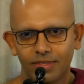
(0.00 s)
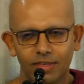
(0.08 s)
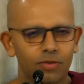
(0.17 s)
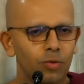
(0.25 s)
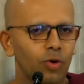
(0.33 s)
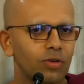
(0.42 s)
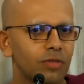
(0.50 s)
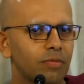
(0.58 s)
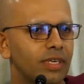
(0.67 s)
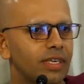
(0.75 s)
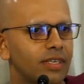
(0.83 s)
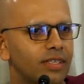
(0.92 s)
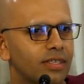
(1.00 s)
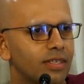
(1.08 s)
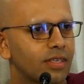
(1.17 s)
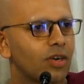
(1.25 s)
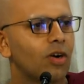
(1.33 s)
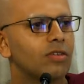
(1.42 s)
if you want to be in
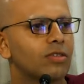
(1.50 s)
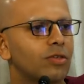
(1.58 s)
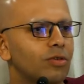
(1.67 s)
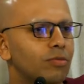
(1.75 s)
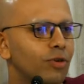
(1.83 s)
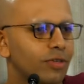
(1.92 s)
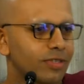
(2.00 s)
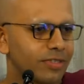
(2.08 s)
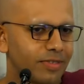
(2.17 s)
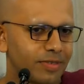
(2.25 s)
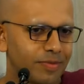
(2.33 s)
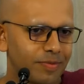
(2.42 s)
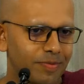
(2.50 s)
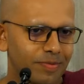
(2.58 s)
God's good books,